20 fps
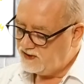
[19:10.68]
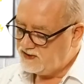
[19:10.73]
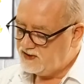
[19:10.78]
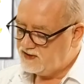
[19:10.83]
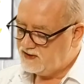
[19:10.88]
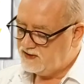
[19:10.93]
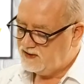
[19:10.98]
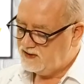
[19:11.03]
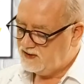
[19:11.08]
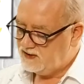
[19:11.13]
This
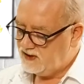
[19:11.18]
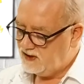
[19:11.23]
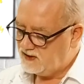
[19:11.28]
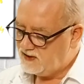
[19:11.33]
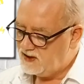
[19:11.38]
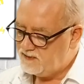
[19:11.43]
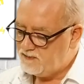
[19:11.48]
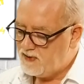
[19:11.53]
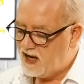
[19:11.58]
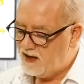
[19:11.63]

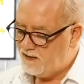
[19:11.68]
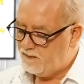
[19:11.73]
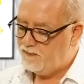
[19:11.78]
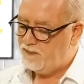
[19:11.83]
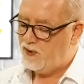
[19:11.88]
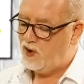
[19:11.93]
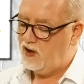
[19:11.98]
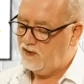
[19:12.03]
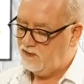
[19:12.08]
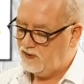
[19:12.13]
is my
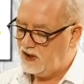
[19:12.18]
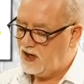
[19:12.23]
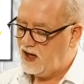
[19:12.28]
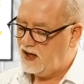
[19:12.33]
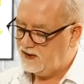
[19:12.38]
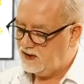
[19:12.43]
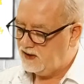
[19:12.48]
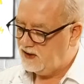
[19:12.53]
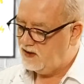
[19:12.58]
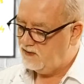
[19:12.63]
point
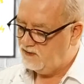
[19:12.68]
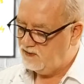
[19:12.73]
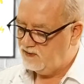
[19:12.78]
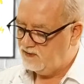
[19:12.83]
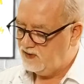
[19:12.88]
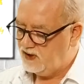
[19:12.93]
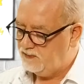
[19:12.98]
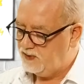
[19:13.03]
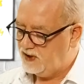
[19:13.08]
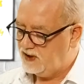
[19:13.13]
regarding the
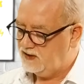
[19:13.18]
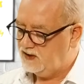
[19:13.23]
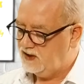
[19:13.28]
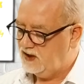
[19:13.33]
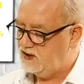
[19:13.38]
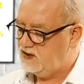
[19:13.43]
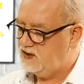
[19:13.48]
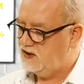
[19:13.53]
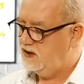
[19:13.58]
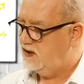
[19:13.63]

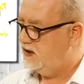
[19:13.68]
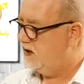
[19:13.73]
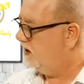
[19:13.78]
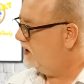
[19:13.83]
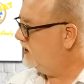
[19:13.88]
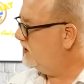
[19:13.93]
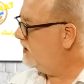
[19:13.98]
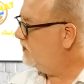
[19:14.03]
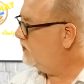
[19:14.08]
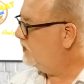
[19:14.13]
rehabilitation in
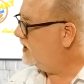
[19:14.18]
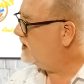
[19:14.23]
India.